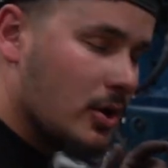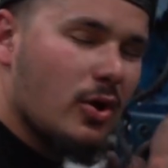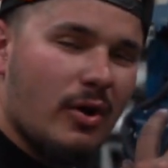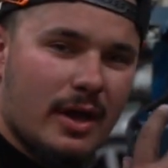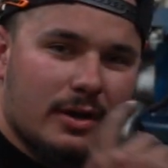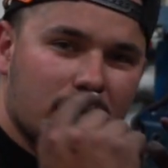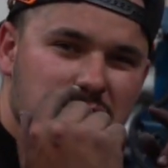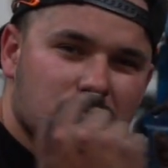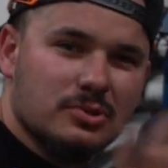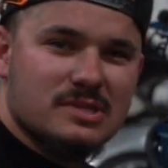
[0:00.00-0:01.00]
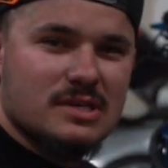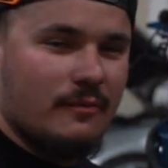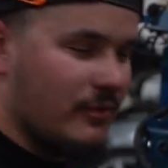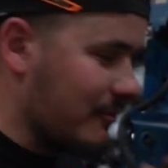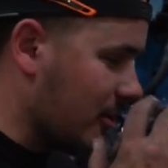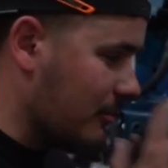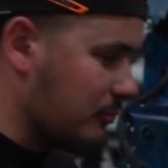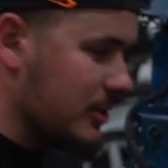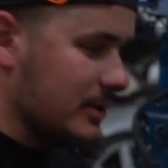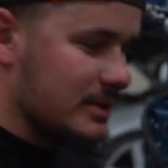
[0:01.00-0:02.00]
Go ahead and unscrew the subframe
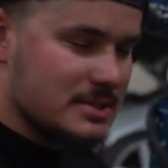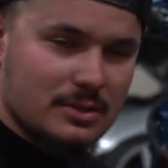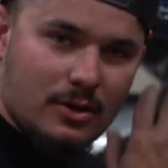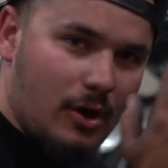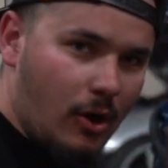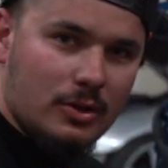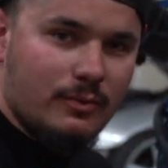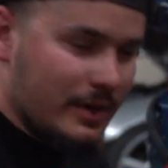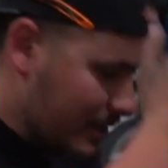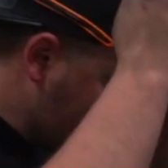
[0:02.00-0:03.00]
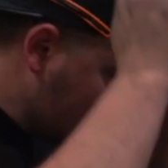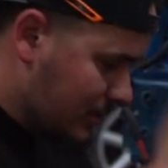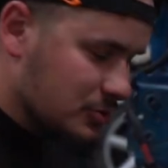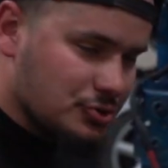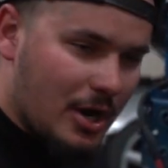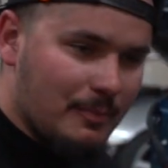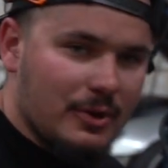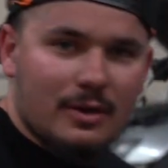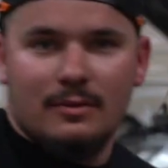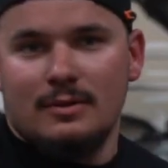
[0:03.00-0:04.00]
completely to all the way, drop
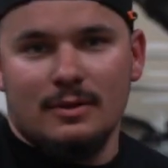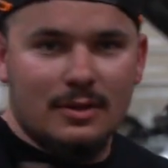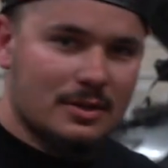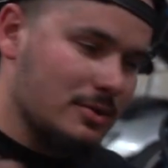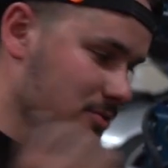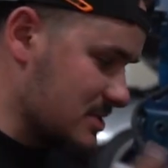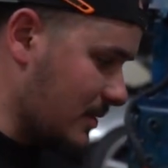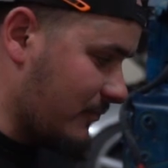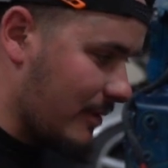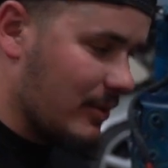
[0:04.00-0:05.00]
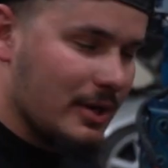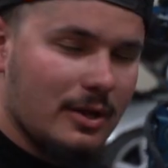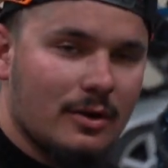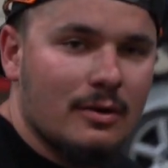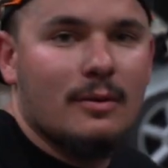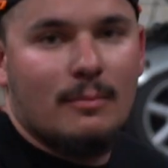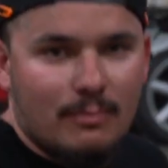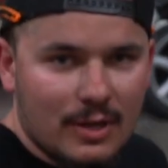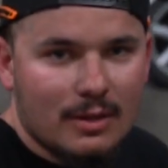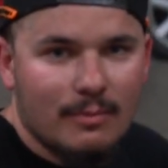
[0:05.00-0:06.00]
it, get the new subframe in here,
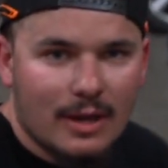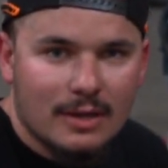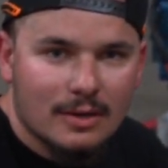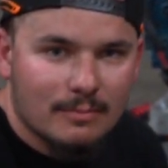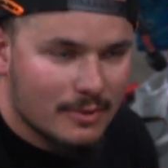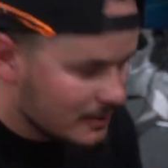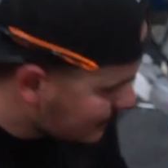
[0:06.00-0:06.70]
pick it back up.